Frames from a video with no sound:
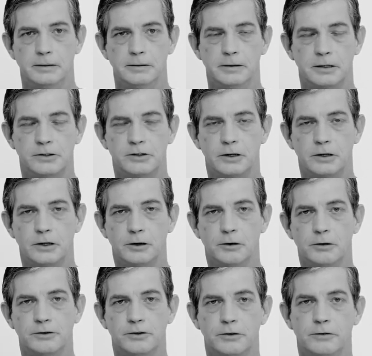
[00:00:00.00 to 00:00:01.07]
Next thing you
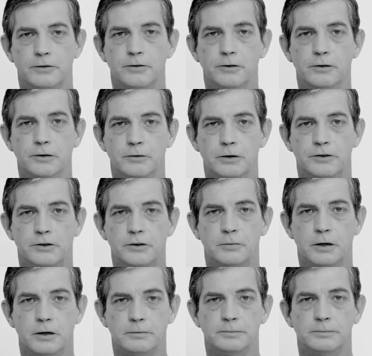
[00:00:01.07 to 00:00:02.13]
know, I was on the floor of the rescue boat.